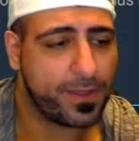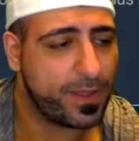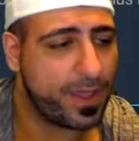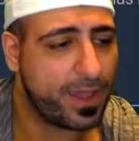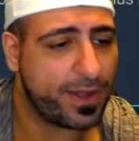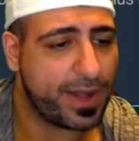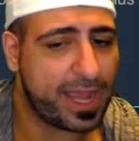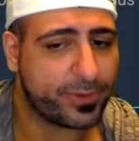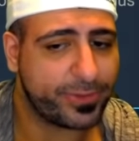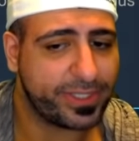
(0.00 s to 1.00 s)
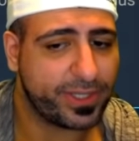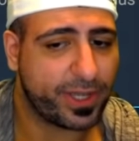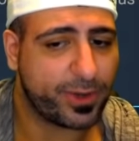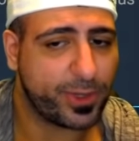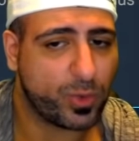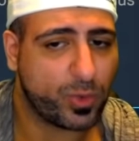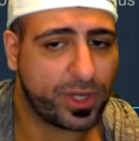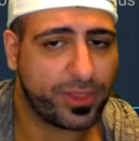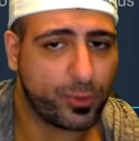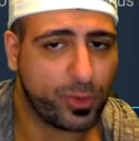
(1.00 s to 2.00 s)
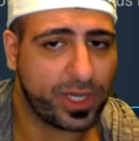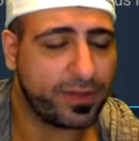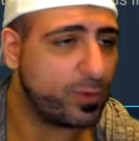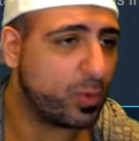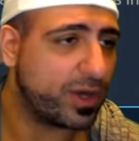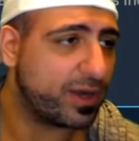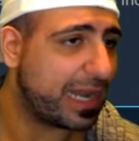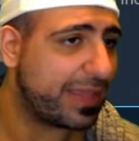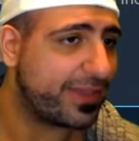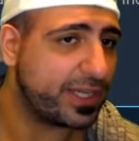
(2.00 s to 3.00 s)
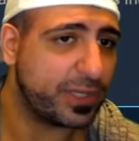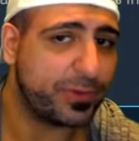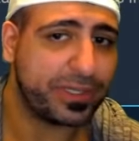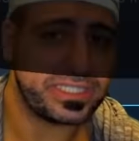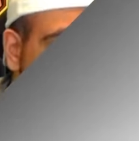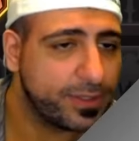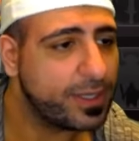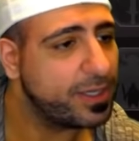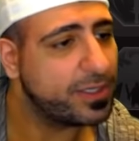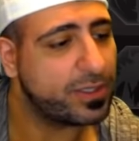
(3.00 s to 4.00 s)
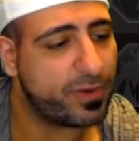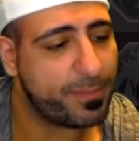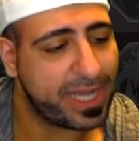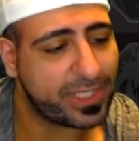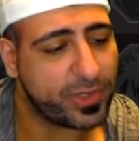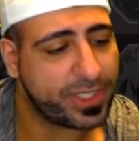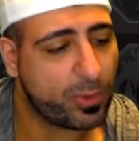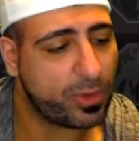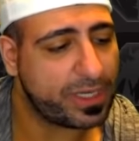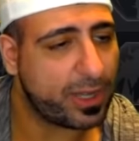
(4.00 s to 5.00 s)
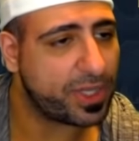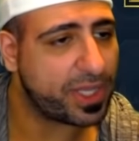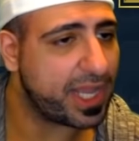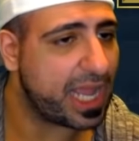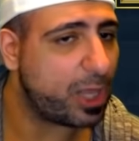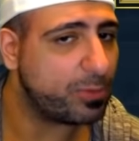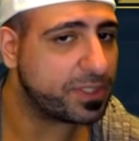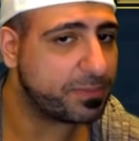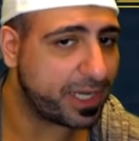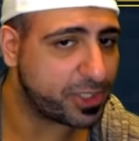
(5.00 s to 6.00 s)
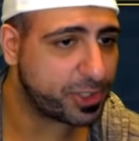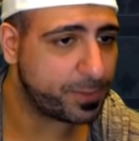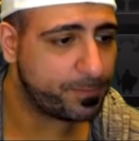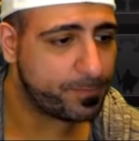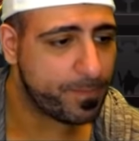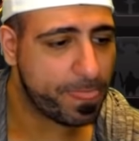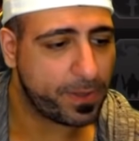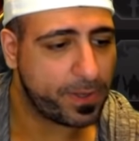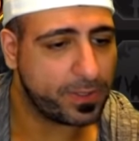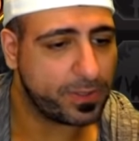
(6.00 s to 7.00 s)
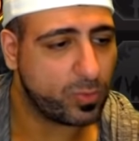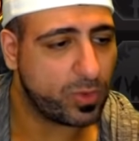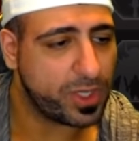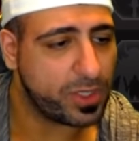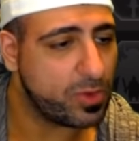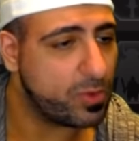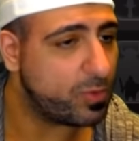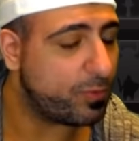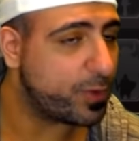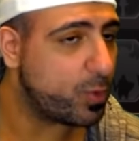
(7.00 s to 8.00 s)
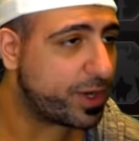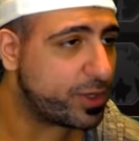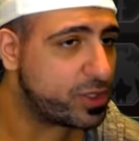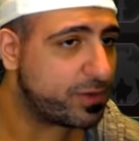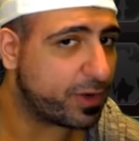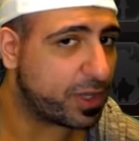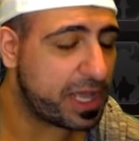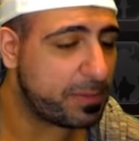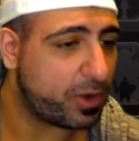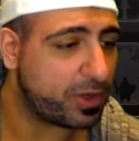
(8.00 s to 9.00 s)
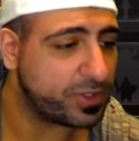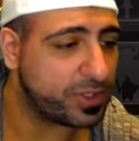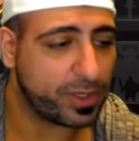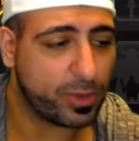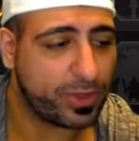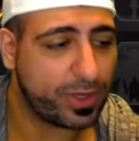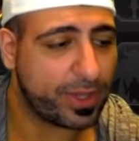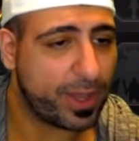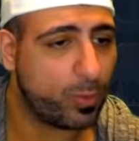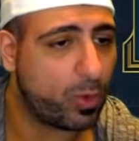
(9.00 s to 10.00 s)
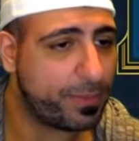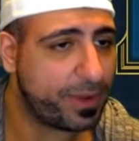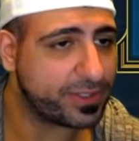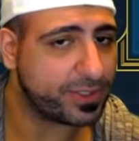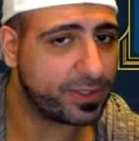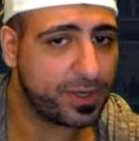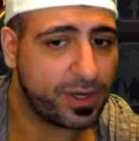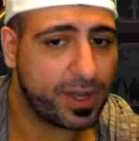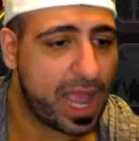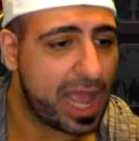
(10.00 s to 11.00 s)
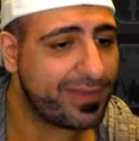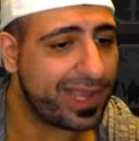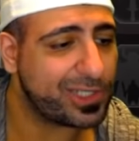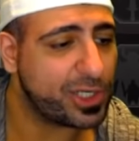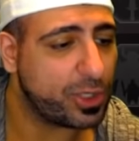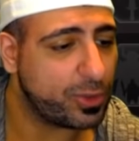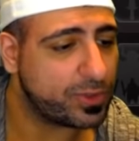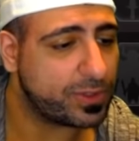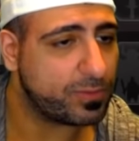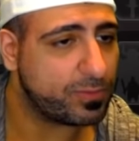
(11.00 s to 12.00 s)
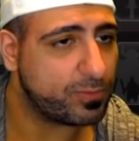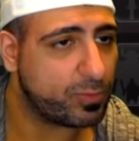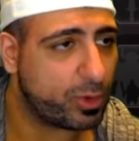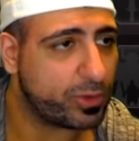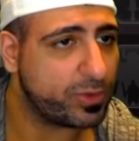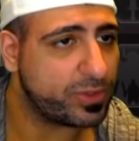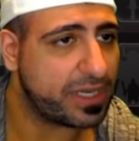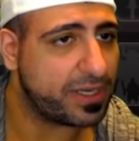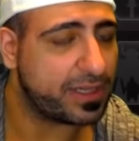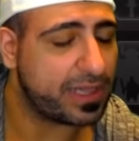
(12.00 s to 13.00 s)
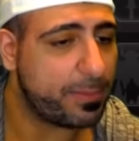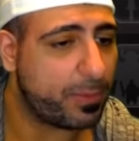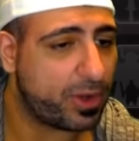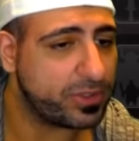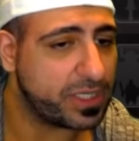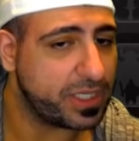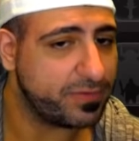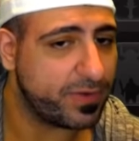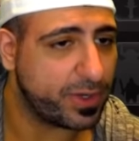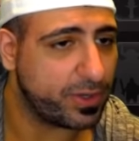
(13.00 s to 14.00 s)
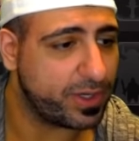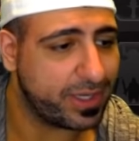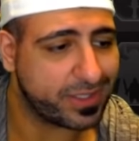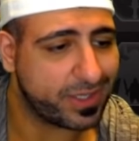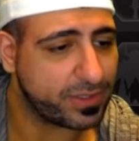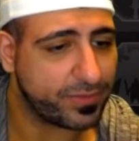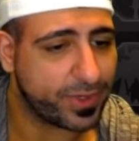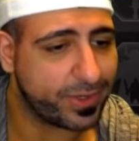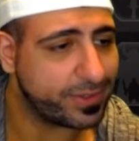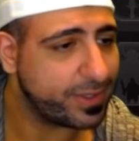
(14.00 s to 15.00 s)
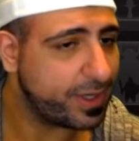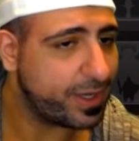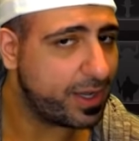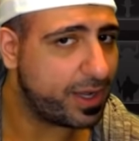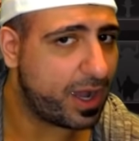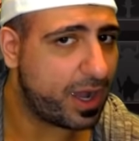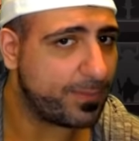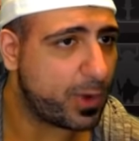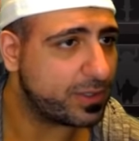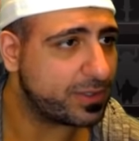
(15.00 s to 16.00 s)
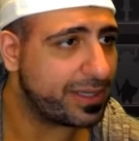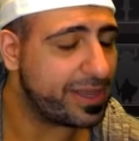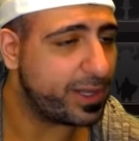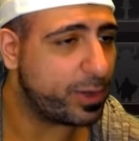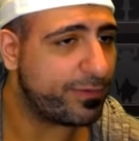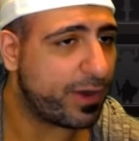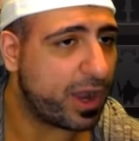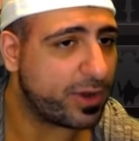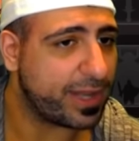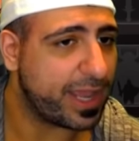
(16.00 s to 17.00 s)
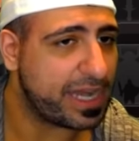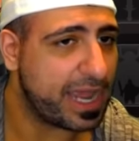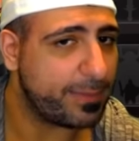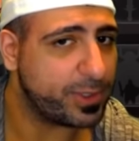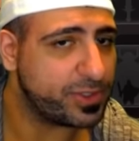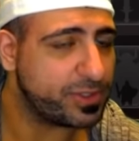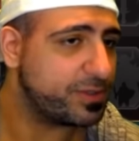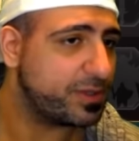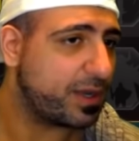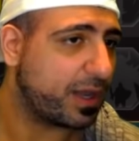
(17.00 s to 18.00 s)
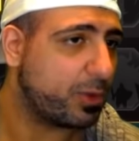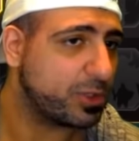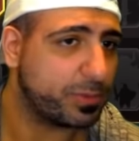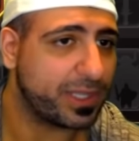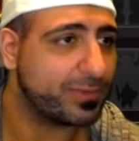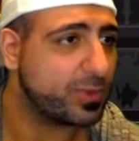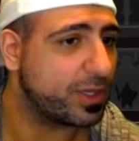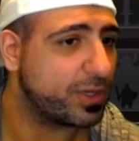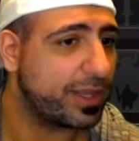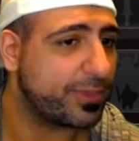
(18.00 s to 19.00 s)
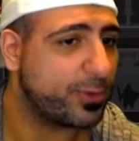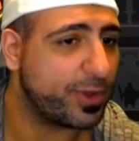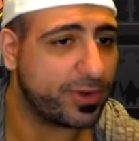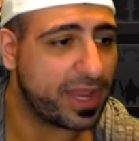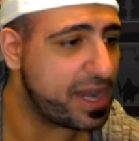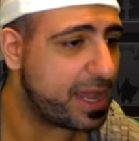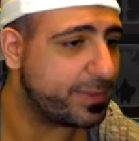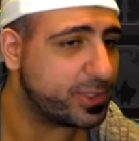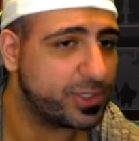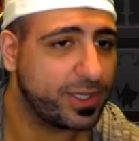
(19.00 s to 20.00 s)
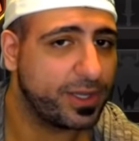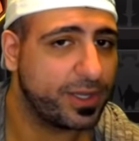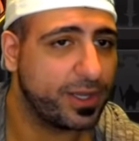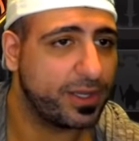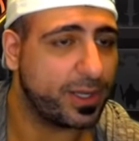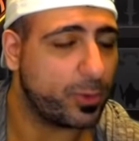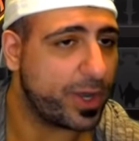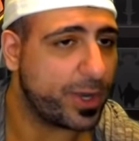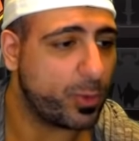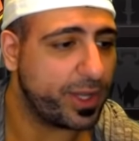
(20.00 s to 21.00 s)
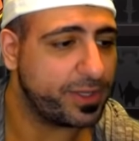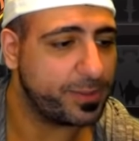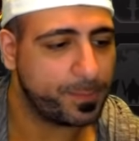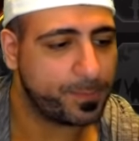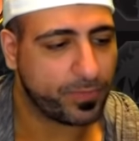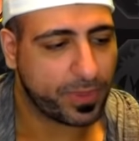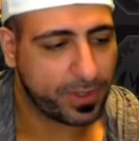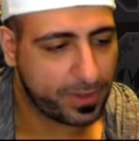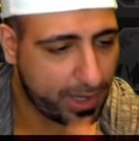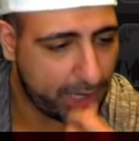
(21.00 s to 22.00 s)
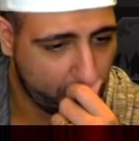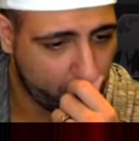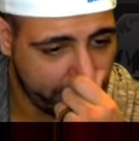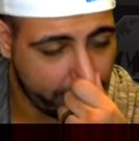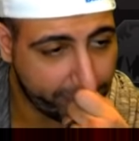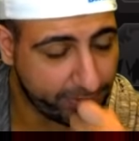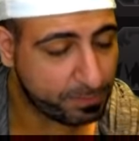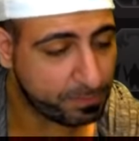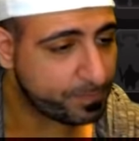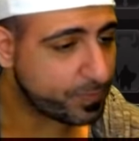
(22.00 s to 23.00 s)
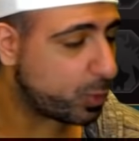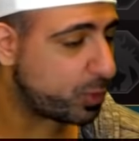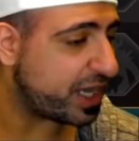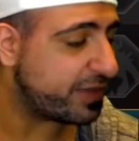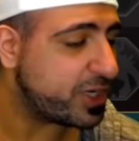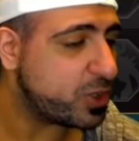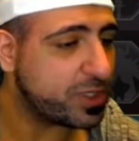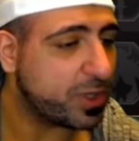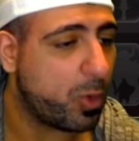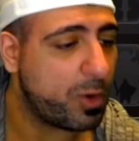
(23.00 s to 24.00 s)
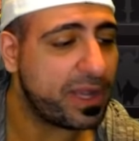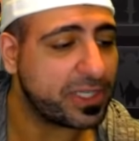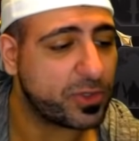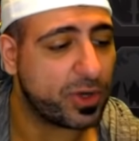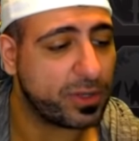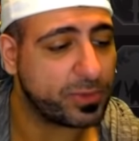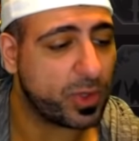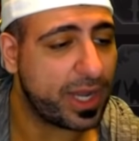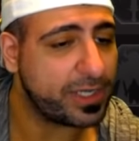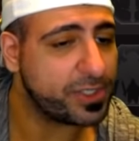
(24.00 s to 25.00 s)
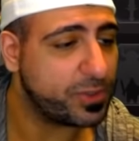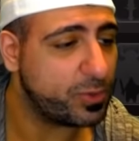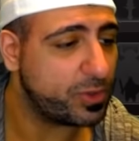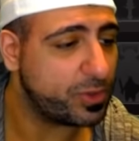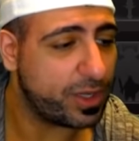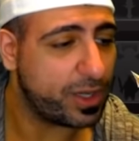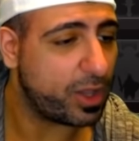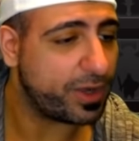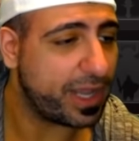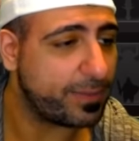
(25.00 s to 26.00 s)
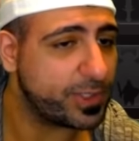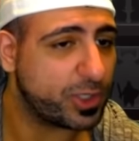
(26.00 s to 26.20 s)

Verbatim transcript: And accuracy is 123 if you want to land that decreased defense. So for masteries, I went down to get Helm Smasher. If you want to use them for clan boss, you can go down and get Warmaster. I've actually used Rotos in clan boss. He is very good. He gets tons of turns, constantly hitting over 100K damage, like multiple times. So you can do like 300K damage, like right away, without even using Warmaster on him. So I actually did a lot of damage.